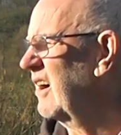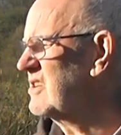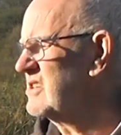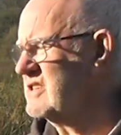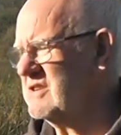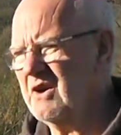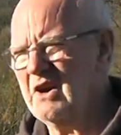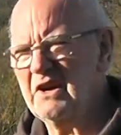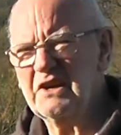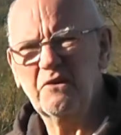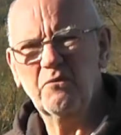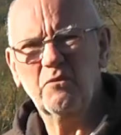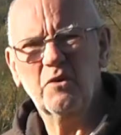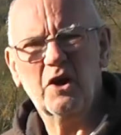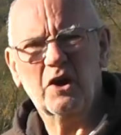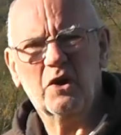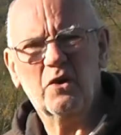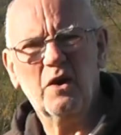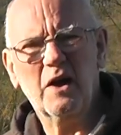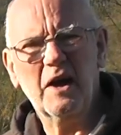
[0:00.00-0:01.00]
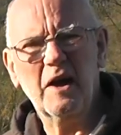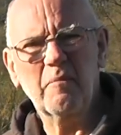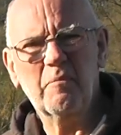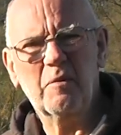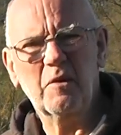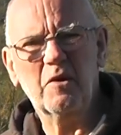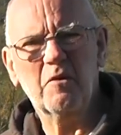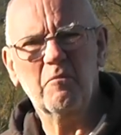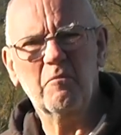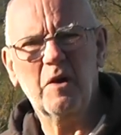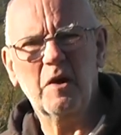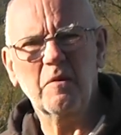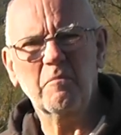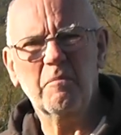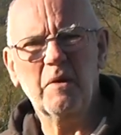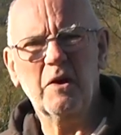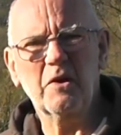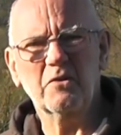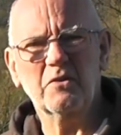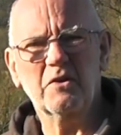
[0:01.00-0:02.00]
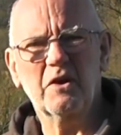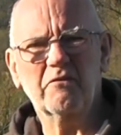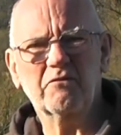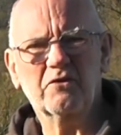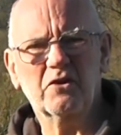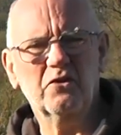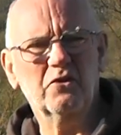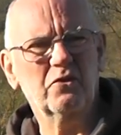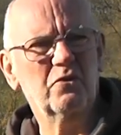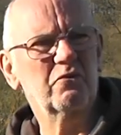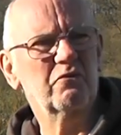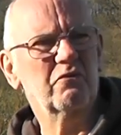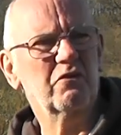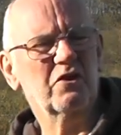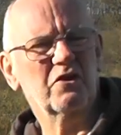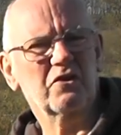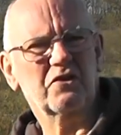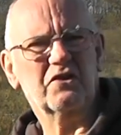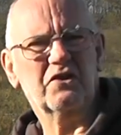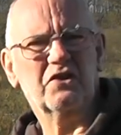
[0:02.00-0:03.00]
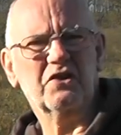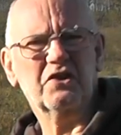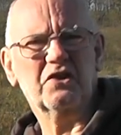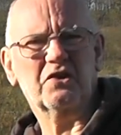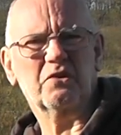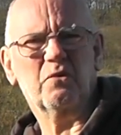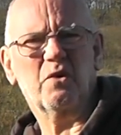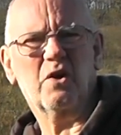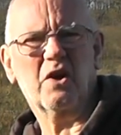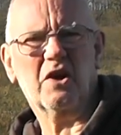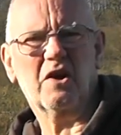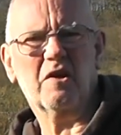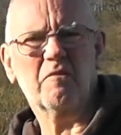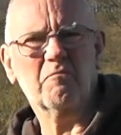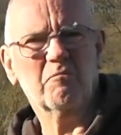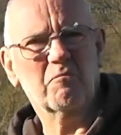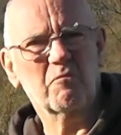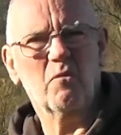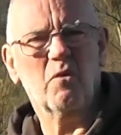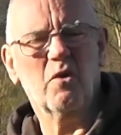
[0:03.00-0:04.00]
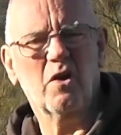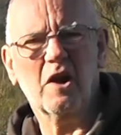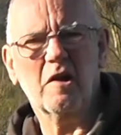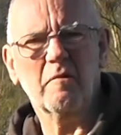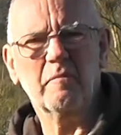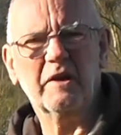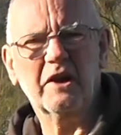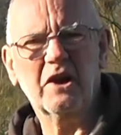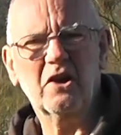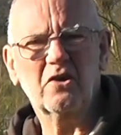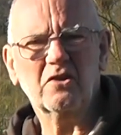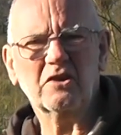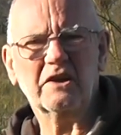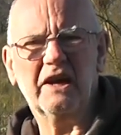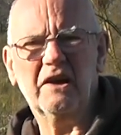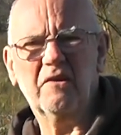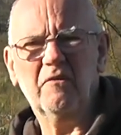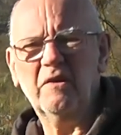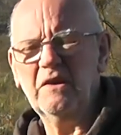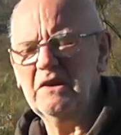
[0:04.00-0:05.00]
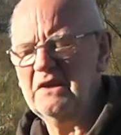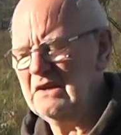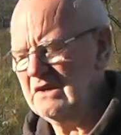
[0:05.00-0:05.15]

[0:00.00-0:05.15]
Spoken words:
So I can work quite happily on my boat. I've got an awful lot to do while I'm in lockdown.